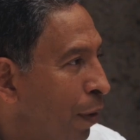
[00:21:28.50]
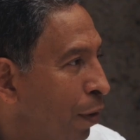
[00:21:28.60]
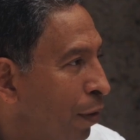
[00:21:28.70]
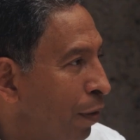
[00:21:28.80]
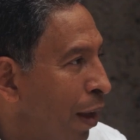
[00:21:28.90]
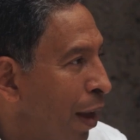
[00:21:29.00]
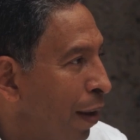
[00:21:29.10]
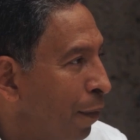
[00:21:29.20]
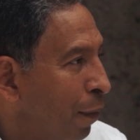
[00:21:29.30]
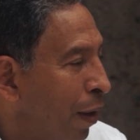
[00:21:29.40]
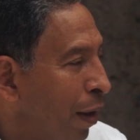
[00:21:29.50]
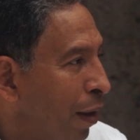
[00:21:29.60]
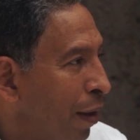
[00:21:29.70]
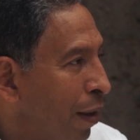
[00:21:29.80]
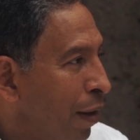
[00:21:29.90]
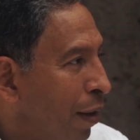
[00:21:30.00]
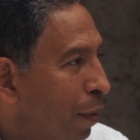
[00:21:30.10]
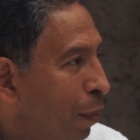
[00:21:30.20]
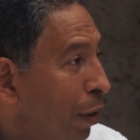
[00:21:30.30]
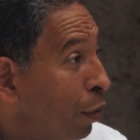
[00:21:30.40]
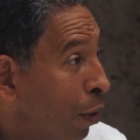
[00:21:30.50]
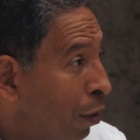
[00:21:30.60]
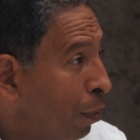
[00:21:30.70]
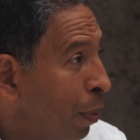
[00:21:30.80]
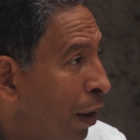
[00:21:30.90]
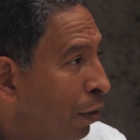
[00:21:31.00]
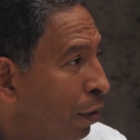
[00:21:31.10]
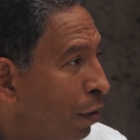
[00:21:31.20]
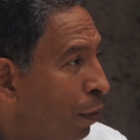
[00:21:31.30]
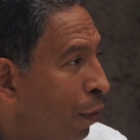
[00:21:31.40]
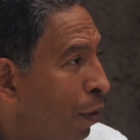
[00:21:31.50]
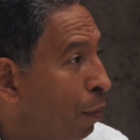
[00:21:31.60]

and our staff, but to other patients, for